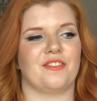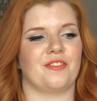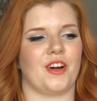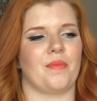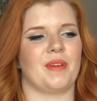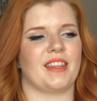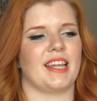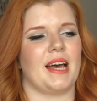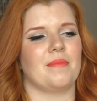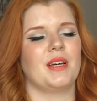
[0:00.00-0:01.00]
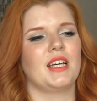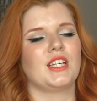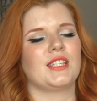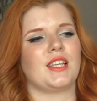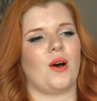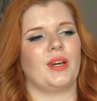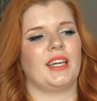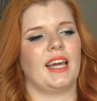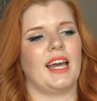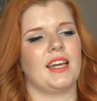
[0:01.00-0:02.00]
from them. So
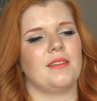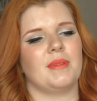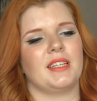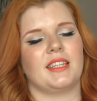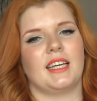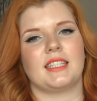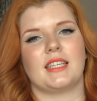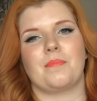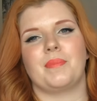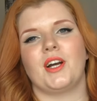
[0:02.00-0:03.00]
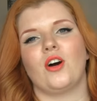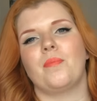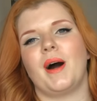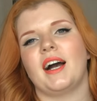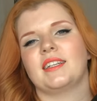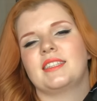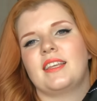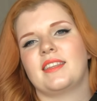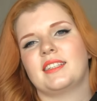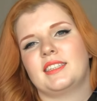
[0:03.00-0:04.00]
it came in this big old box.
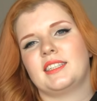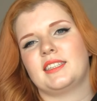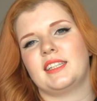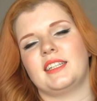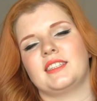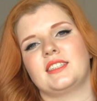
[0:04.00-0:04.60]
This is the